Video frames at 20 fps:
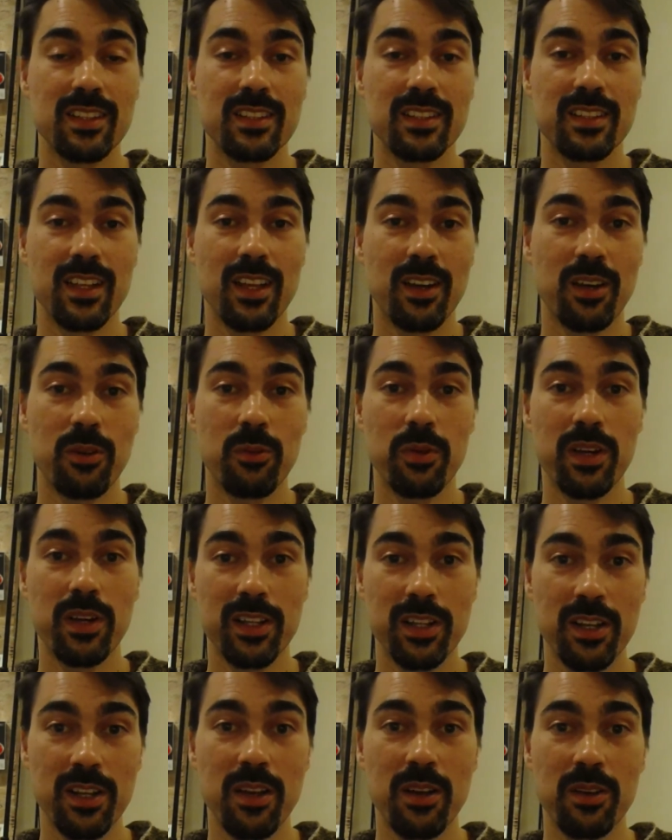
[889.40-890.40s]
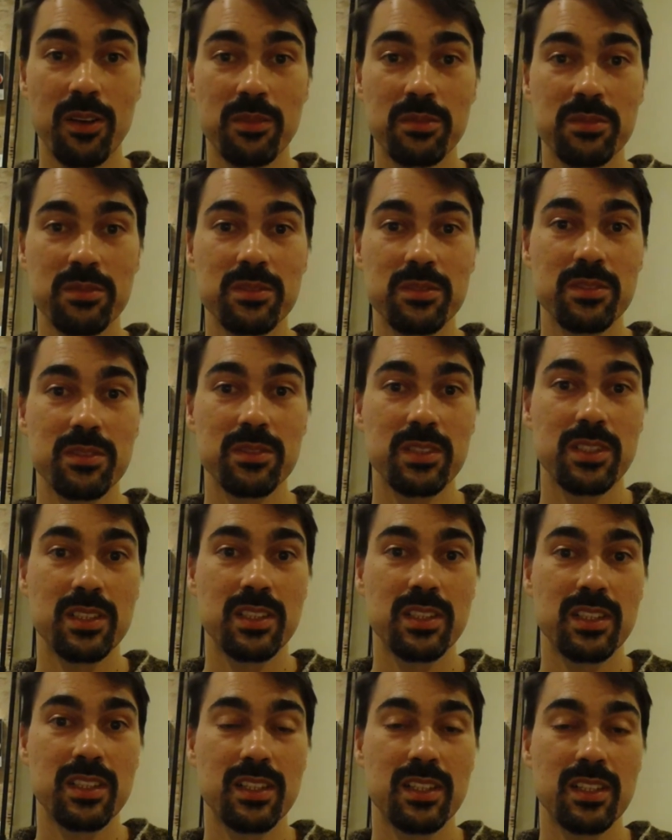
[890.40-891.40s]
They all want to go.
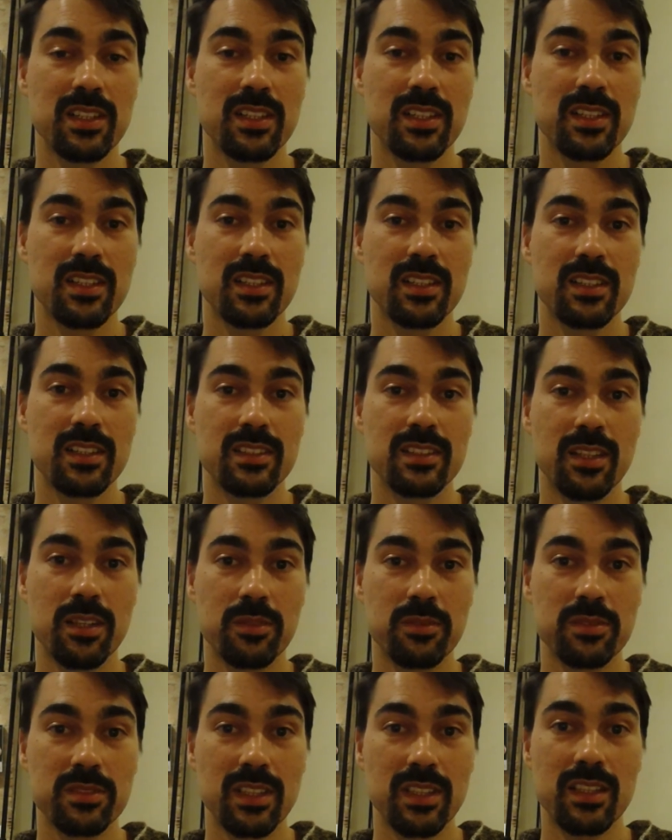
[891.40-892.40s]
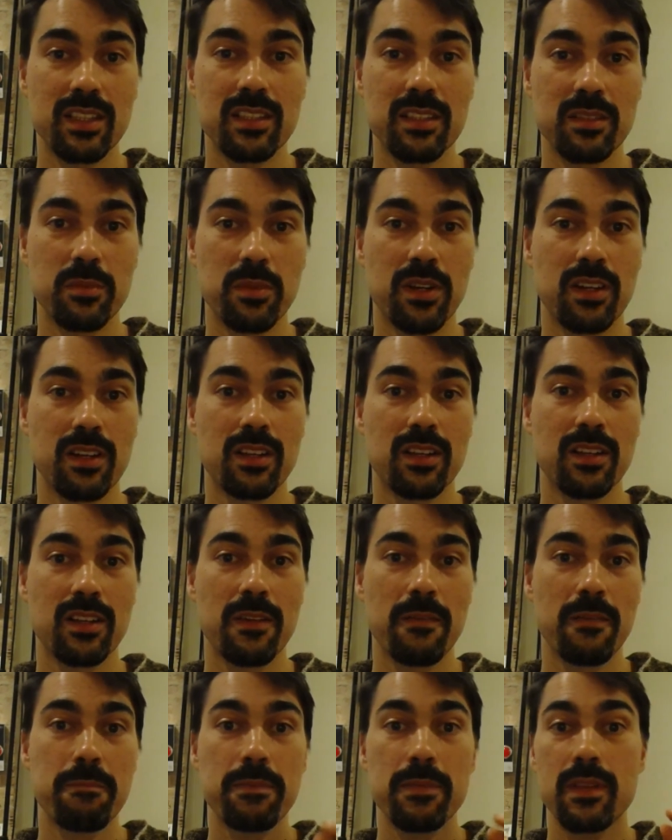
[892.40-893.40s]
So send them all.
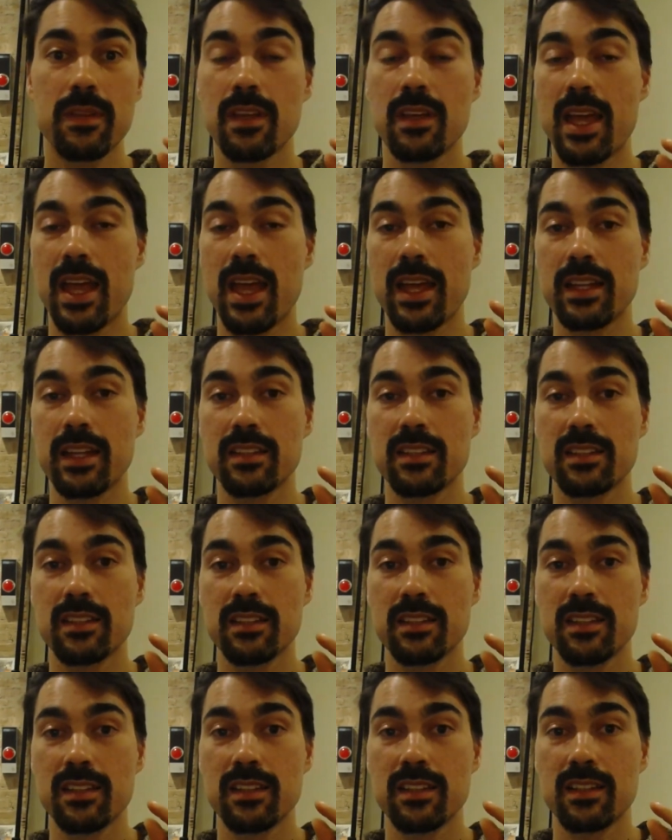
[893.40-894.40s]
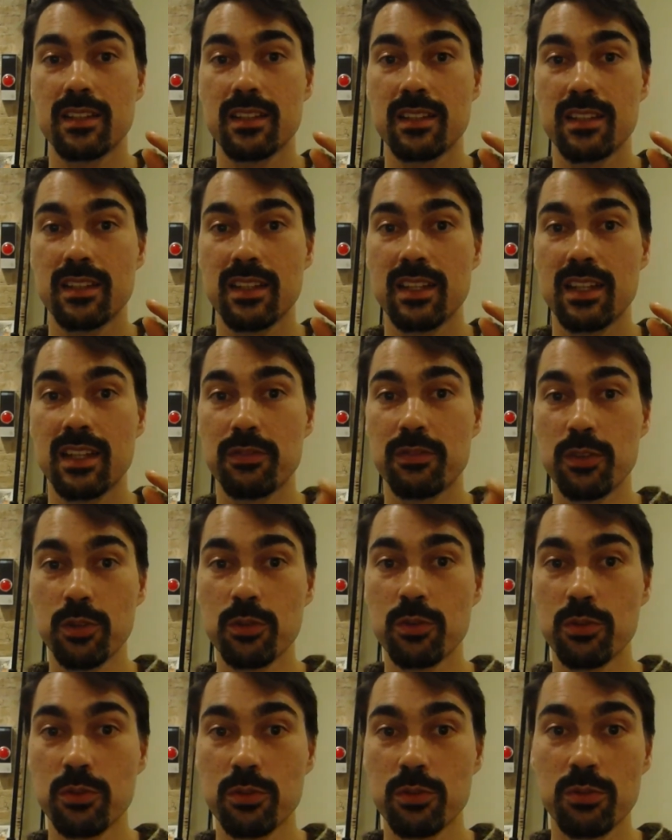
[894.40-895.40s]
And if
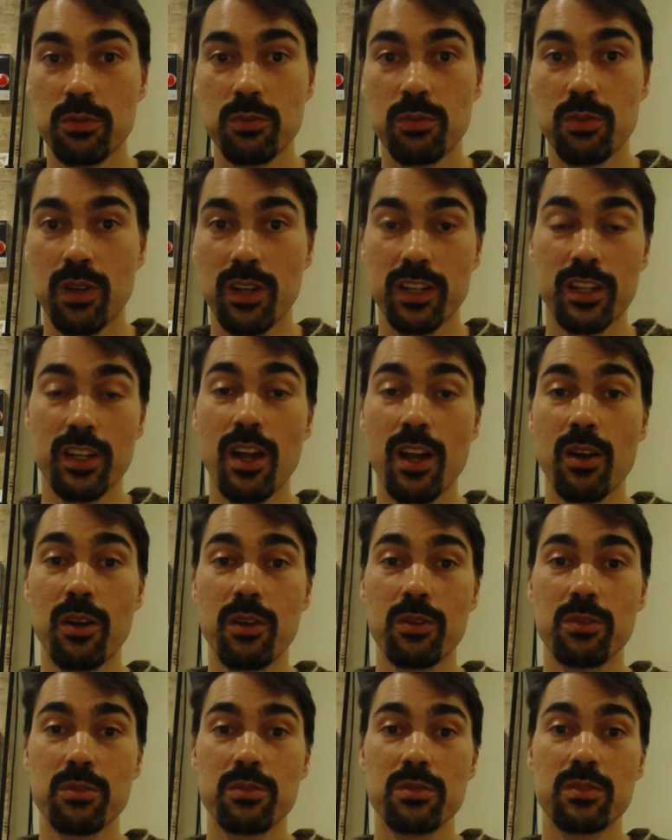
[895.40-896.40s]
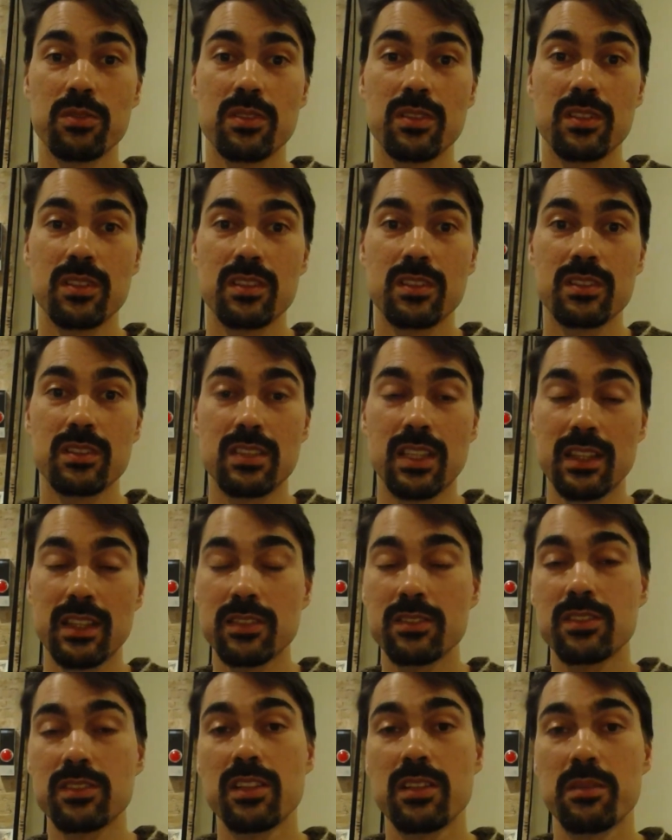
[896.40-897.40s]
you want to go, send
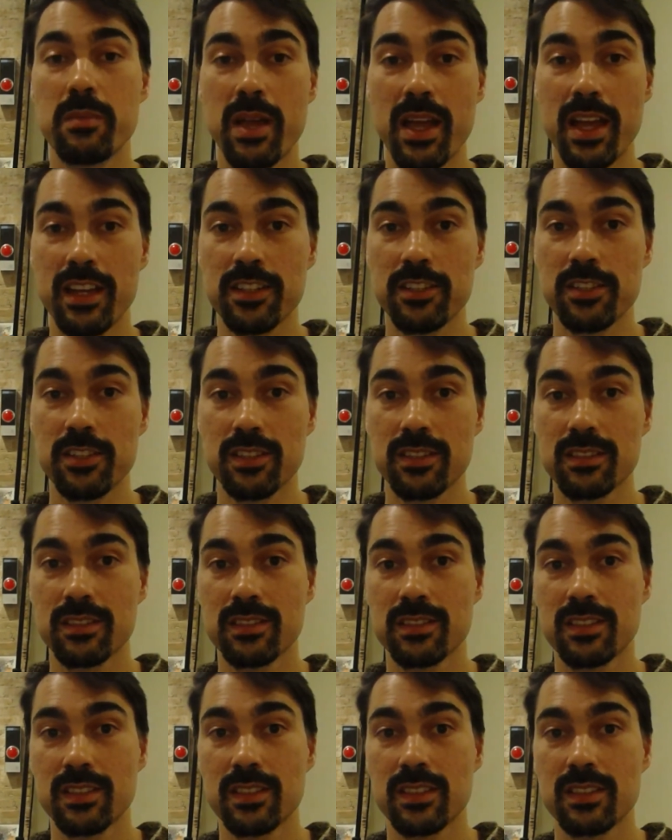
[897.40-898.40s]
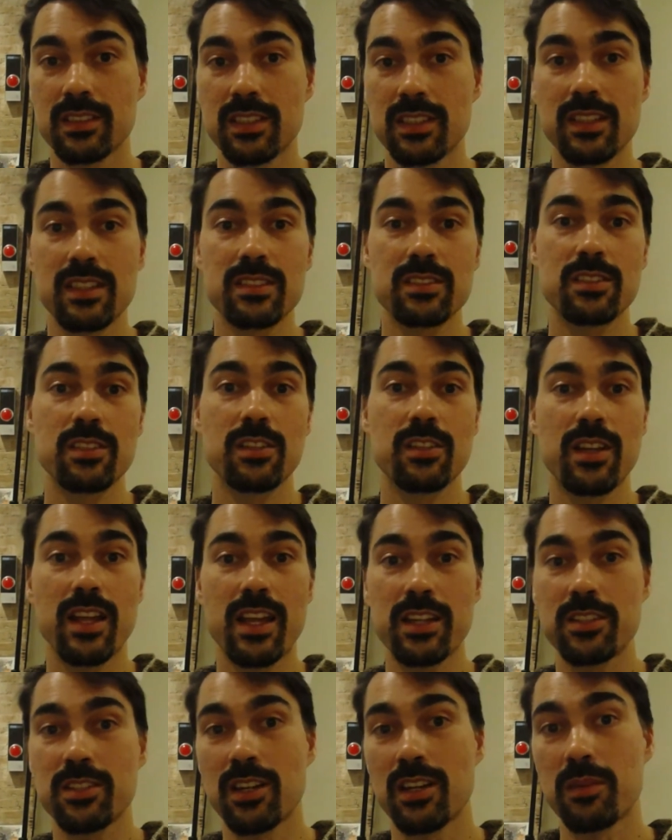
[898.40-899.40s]
this to your manager, send this to your
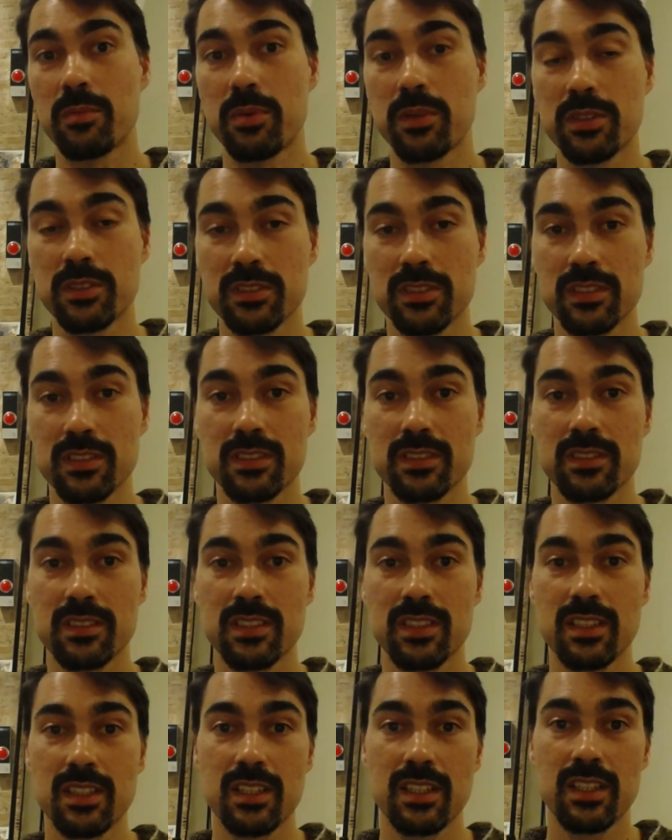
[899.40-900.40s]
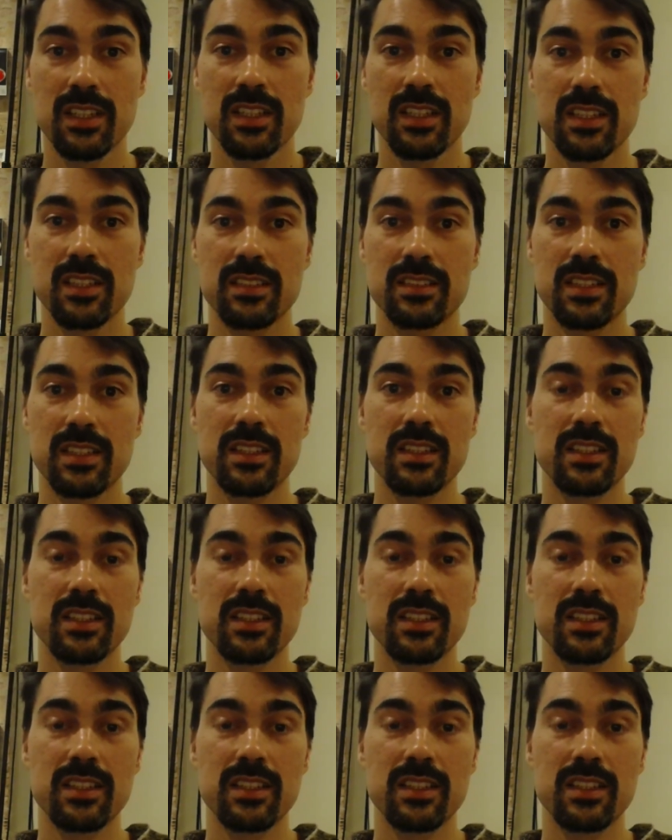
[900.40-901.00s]
HR person, send